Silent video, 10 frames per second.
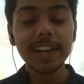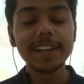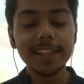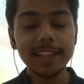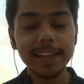
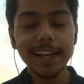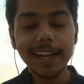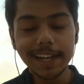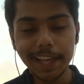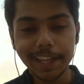Till then,
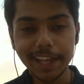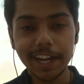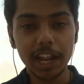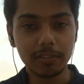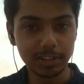take care
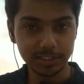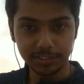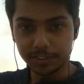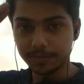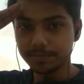and have a nice
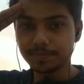day.